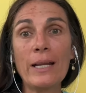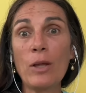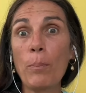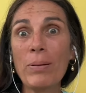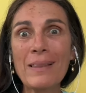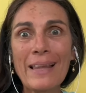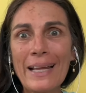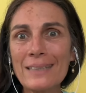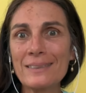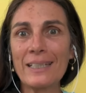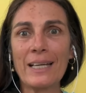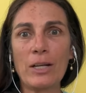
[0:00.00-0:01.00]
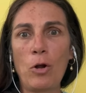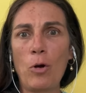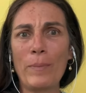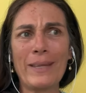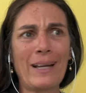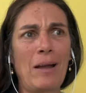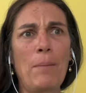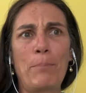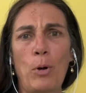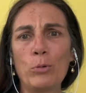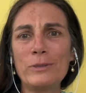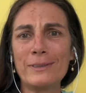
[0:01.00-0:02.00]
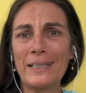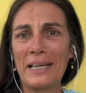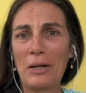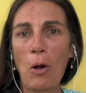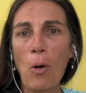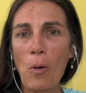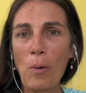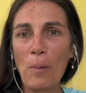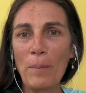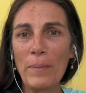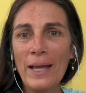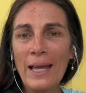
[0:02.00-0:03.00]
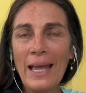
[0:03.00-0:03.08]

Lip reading: and the planting at home and the composting at home.